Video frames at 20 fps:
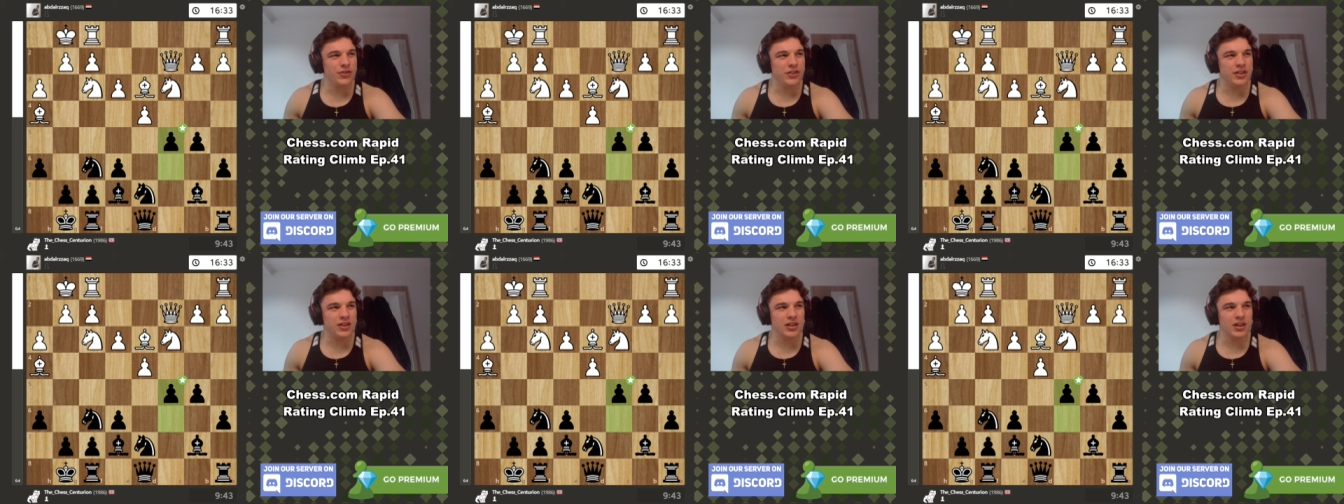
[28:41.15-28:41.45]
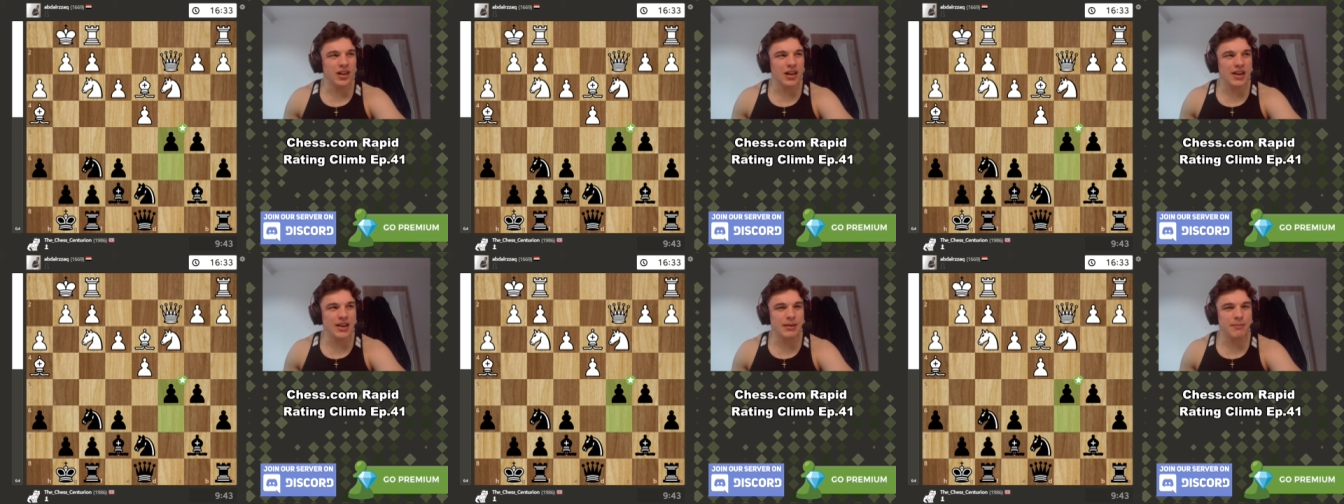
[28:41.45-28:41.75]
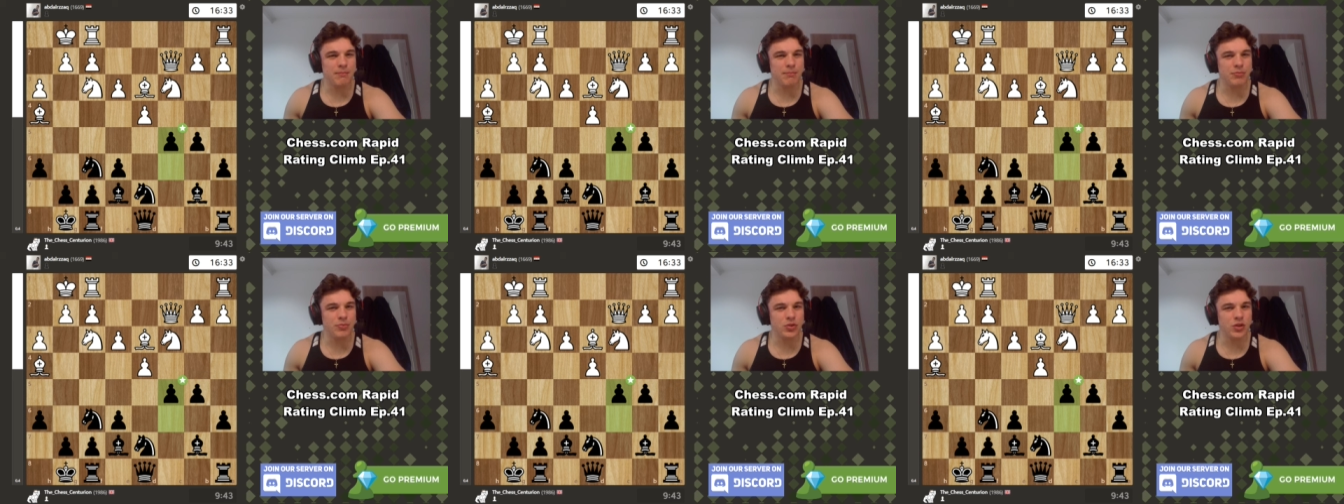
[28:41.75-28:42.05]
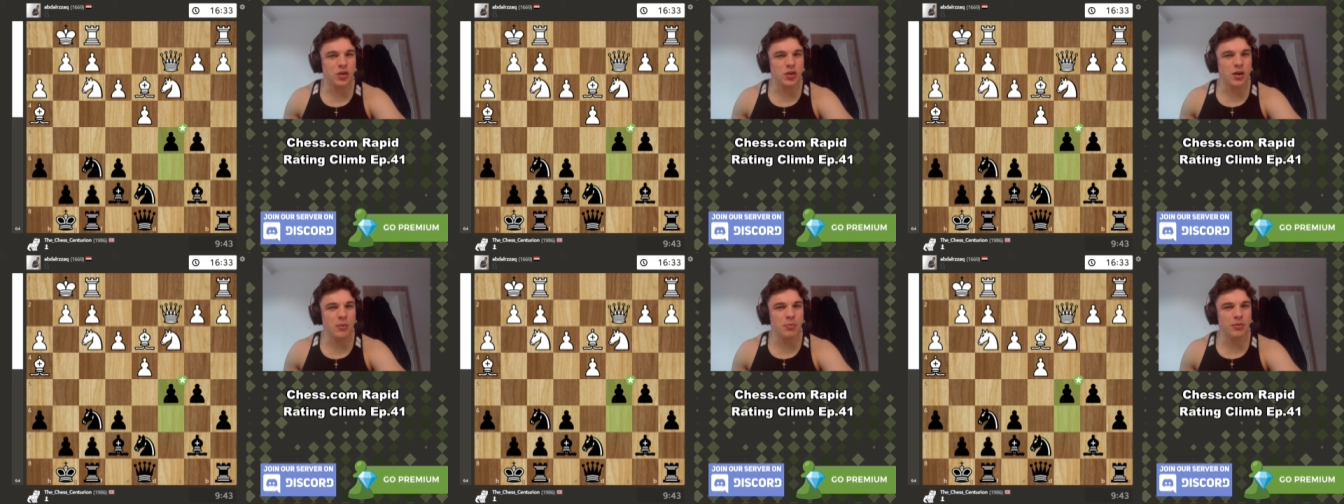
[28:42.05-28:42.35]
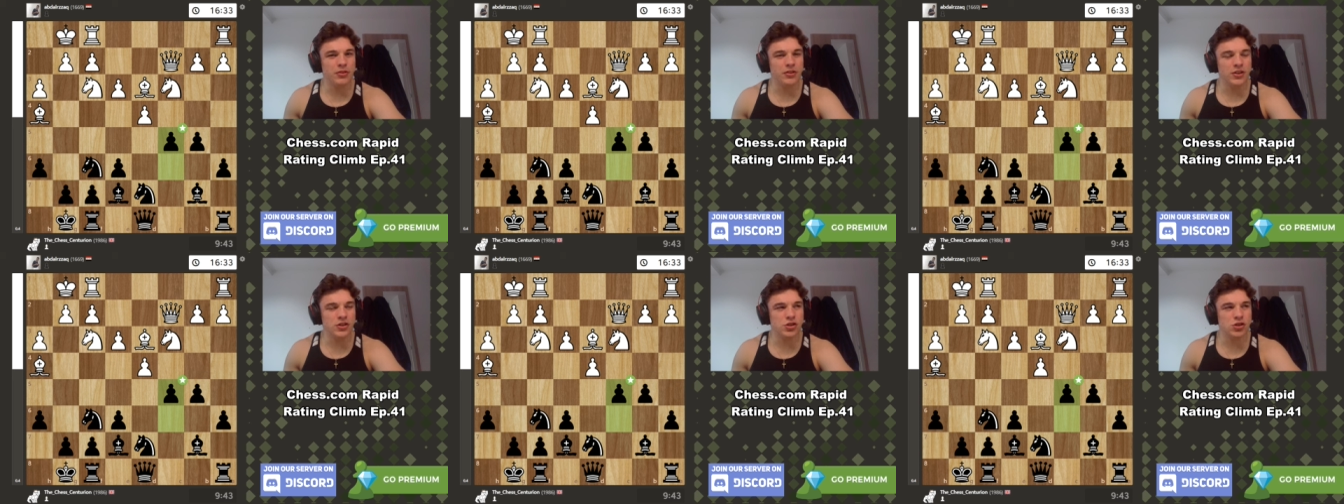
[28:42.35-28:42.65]
to claim a
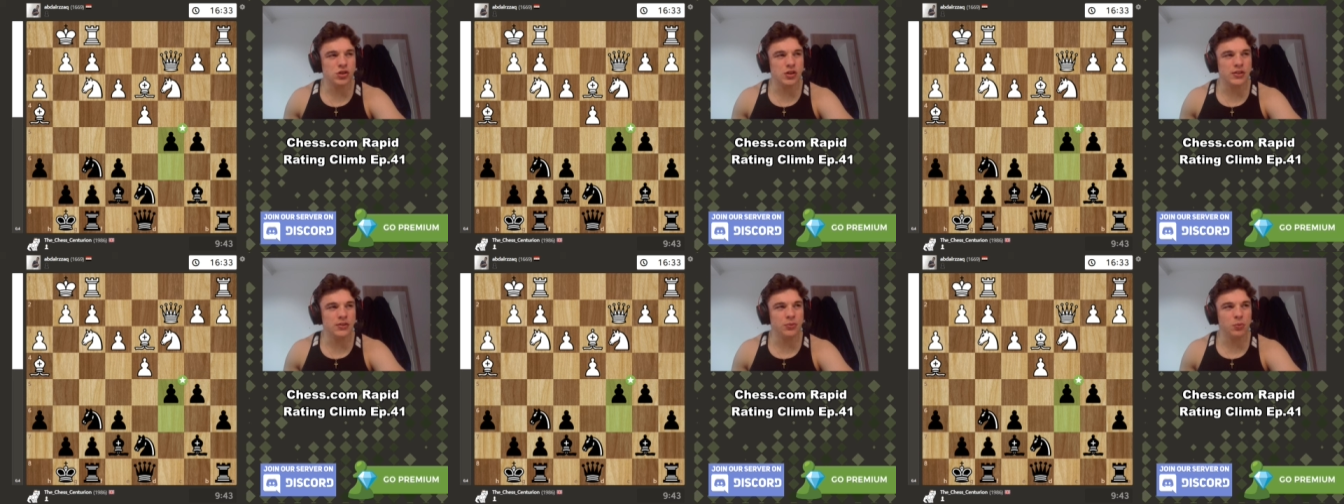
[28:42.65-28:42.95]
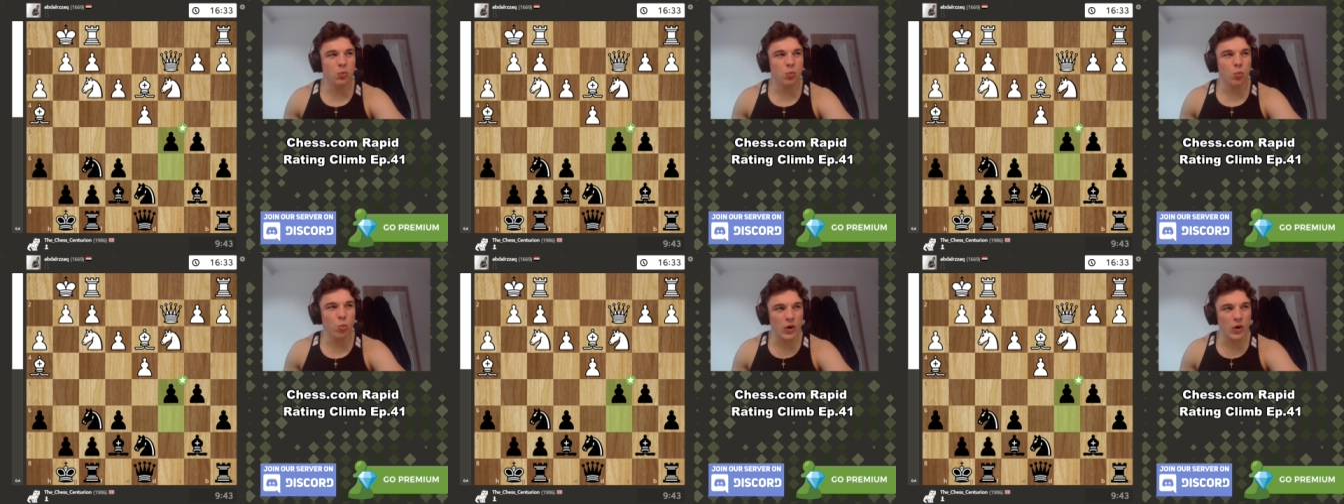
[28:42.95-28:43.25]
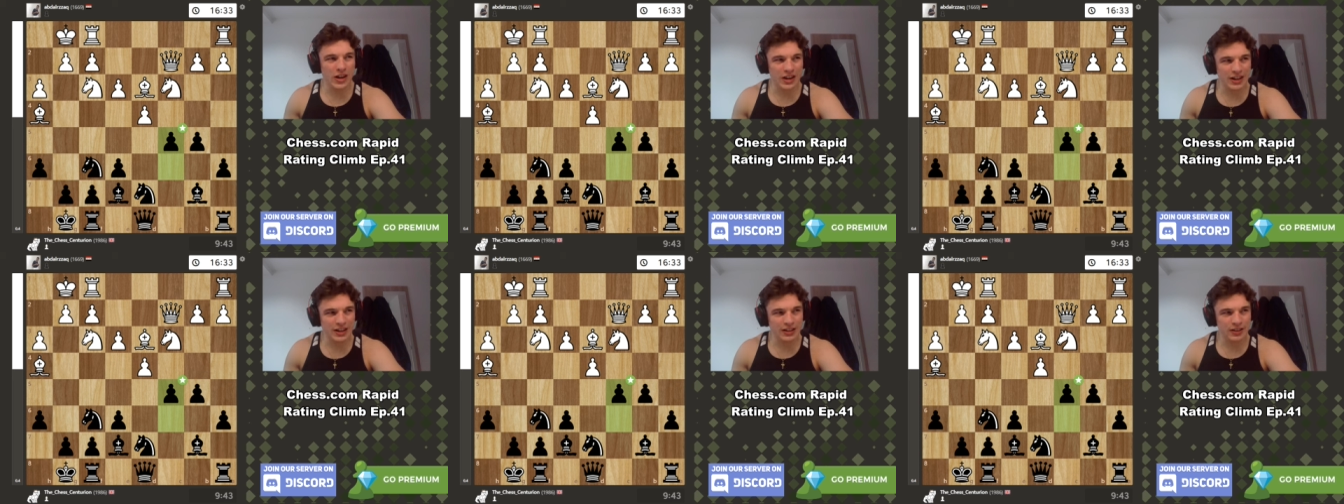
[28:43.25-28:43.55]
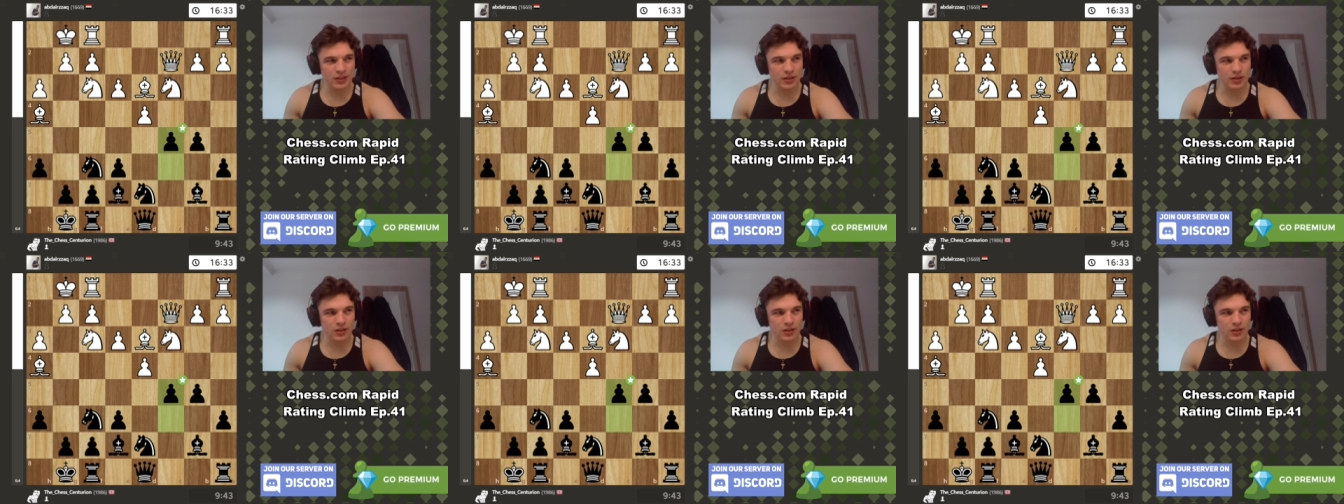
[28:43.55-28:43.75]
position is winning.